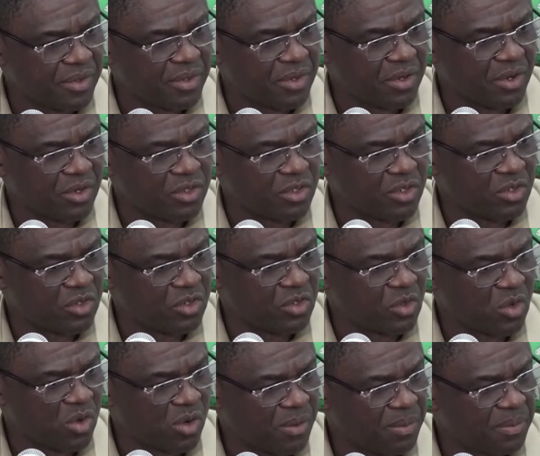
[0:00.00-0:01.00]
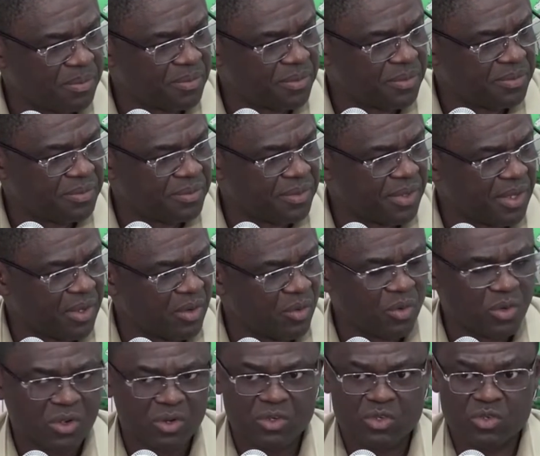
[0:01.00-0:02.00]
continue to come,
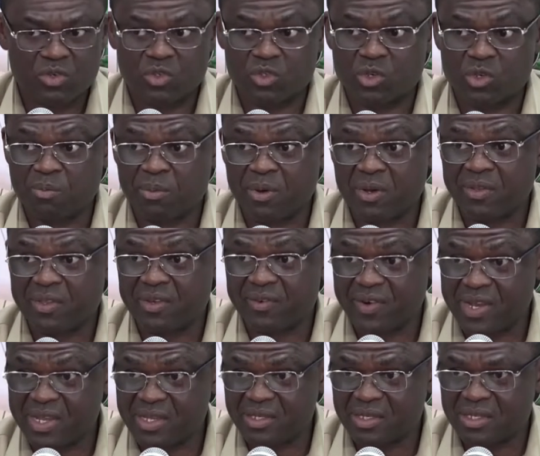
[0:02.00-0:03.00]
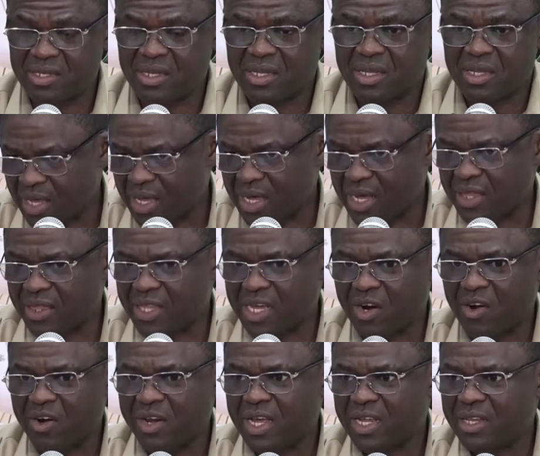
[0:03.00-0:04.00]
will continue to support the race. And there
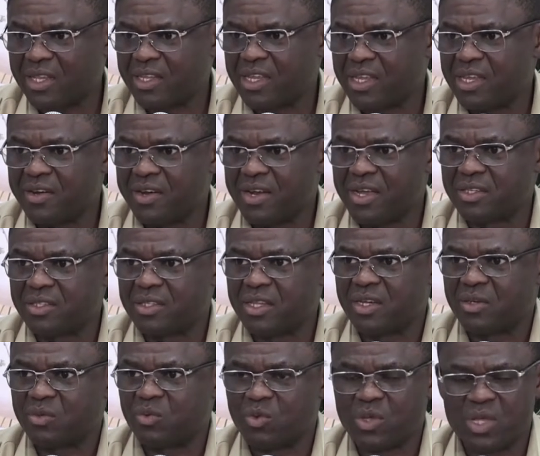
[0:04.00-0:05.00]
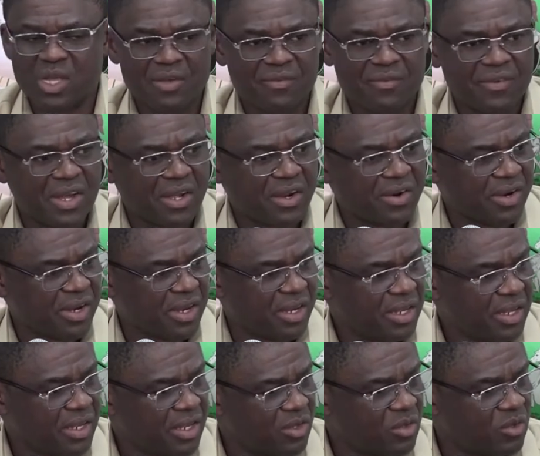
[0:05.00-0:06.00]
are other areas that we have
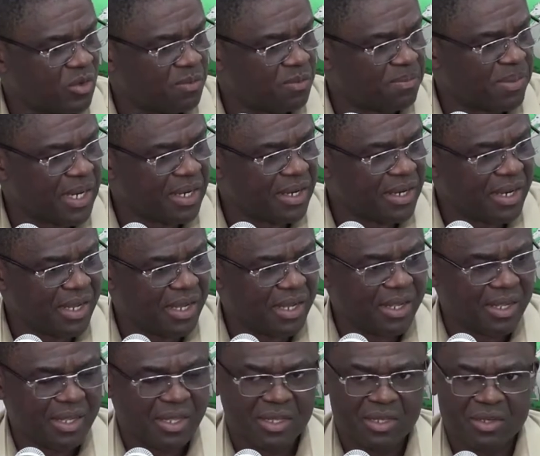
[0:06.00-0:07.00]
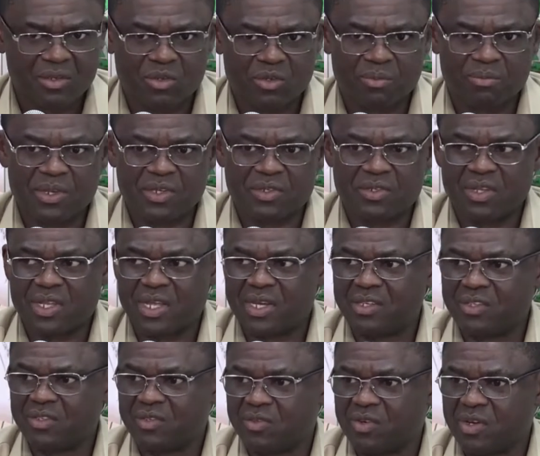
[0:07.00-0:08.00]
agreed to partner to make sure that
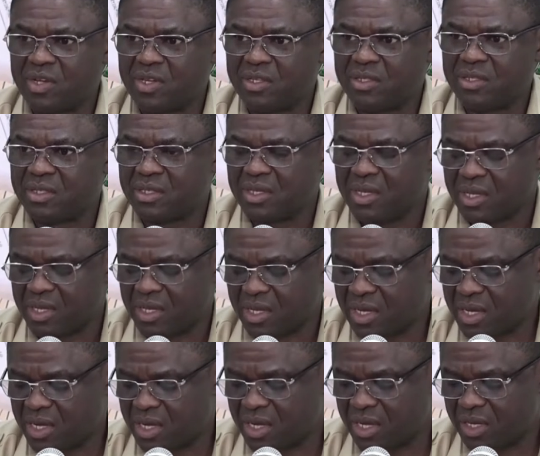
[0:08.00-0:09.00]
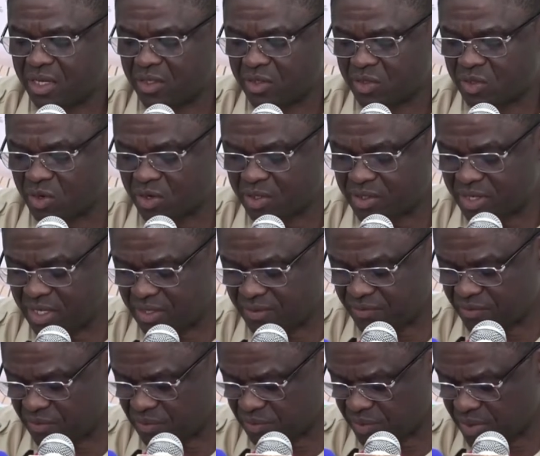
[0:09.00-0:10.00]
this race uh, is
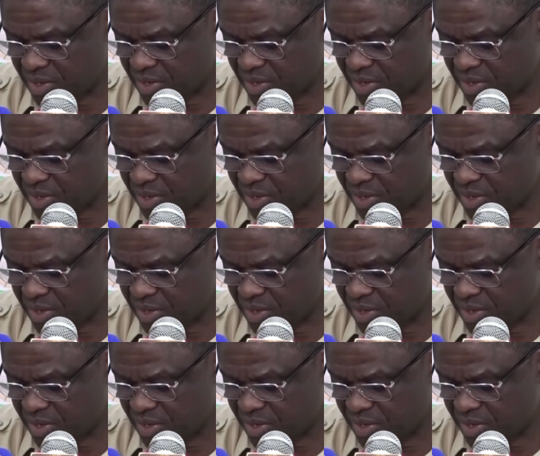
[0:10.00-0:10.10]
successful.